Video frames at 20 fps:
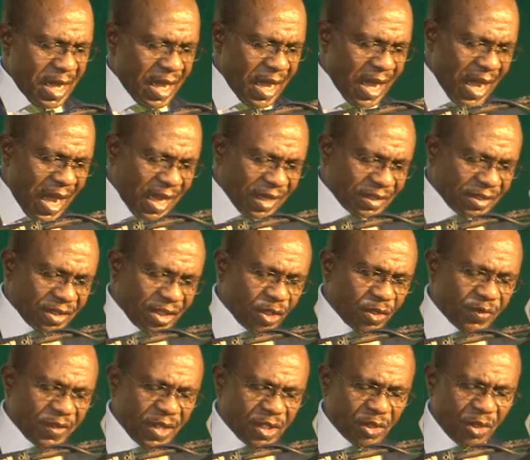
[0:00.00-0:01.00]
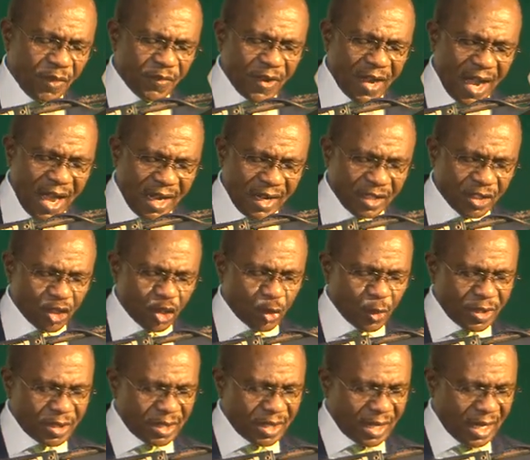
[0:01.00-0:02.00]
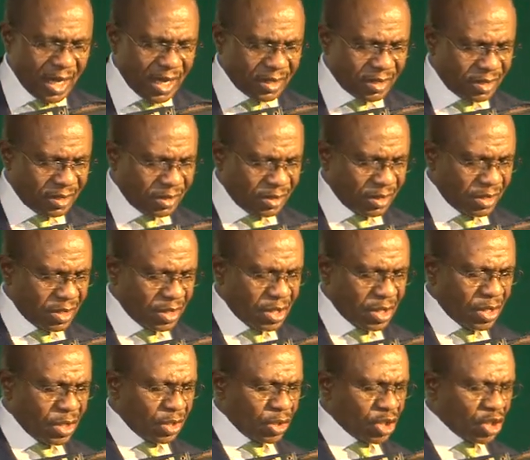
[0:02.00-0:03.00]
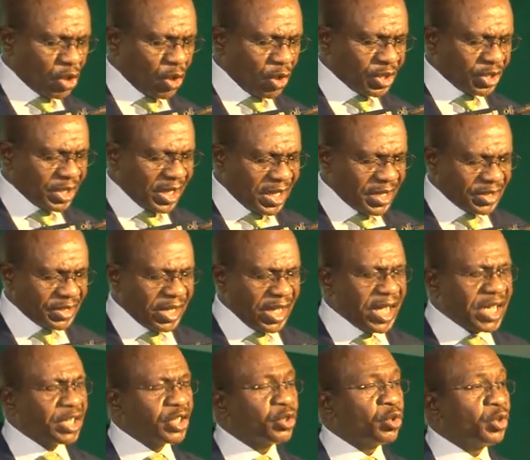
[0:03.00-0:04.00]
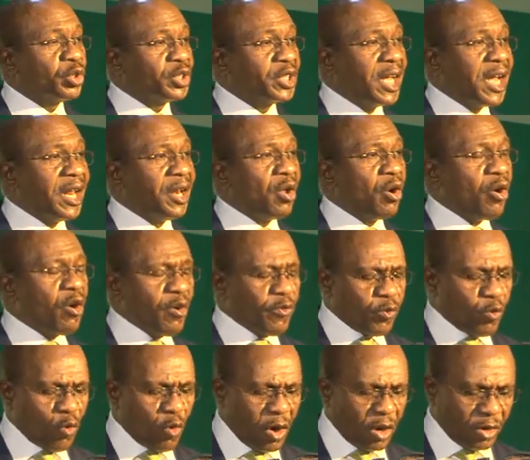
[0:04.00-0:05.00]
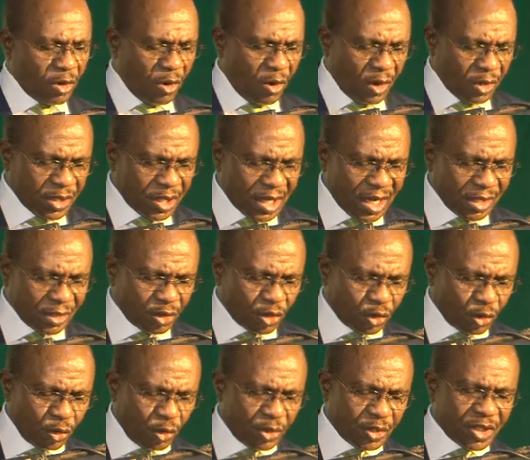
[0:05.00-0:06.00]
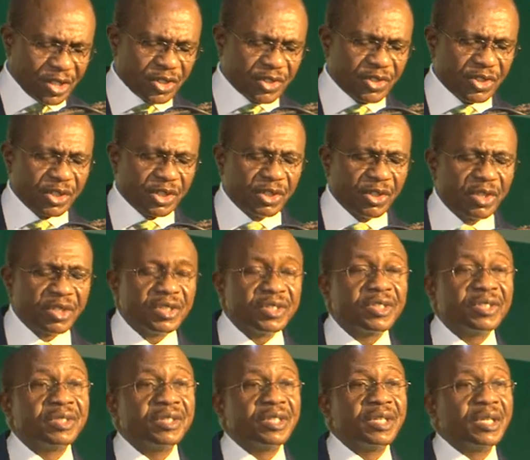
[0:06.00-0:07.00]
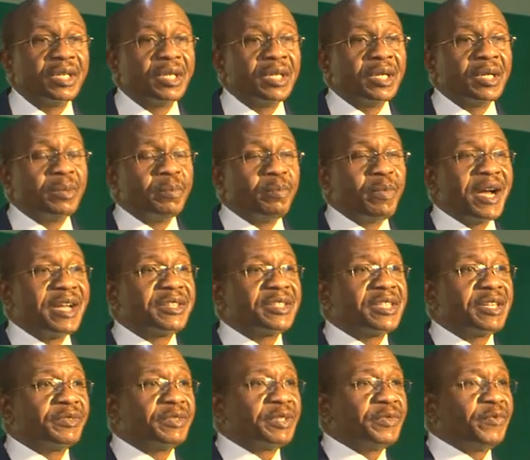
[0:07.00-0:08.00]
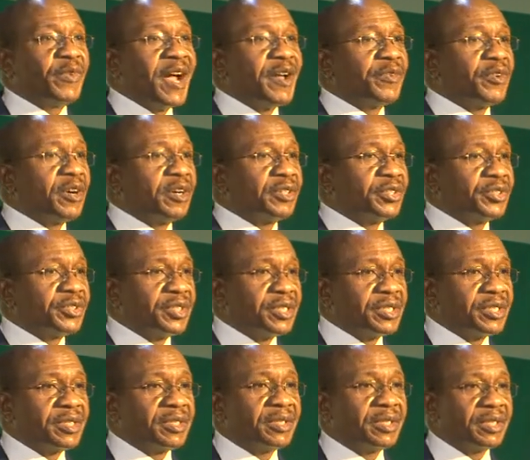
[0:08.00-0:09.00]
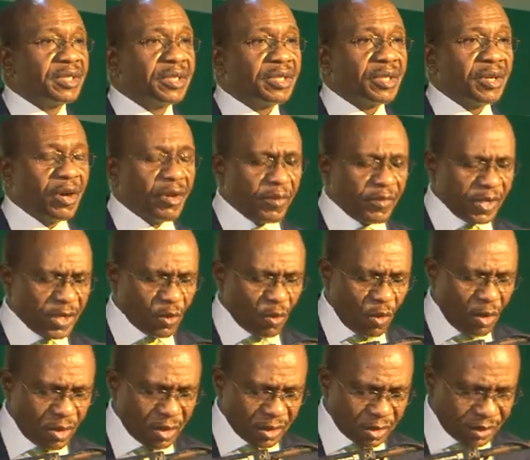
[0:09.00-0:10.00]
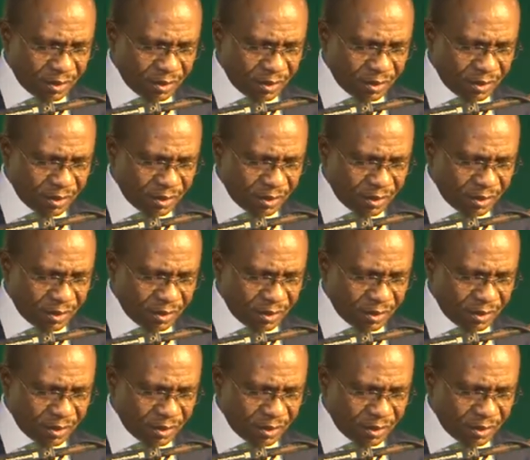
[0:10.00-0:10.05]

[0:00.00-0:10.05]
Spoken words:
at the University of Galen, Switzerland, suggests a total of 102 restrictions by 75 countries all over the world.